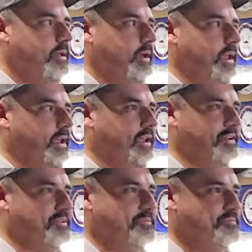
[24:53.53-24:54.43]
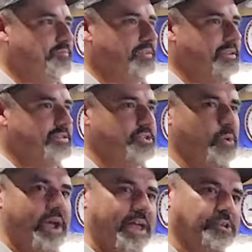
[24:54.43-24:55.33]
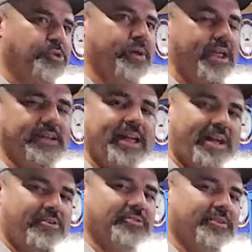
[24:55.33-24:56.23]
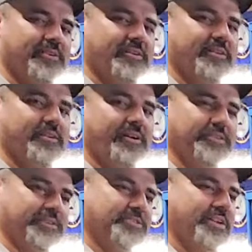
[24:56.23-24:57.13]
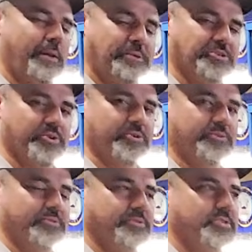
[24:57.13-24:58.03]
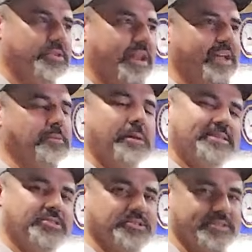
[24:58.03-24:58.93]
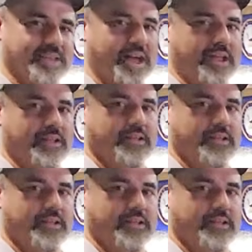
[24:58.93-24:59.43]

And so I had to create an account on the Jalopy Journal so that I could message this guy.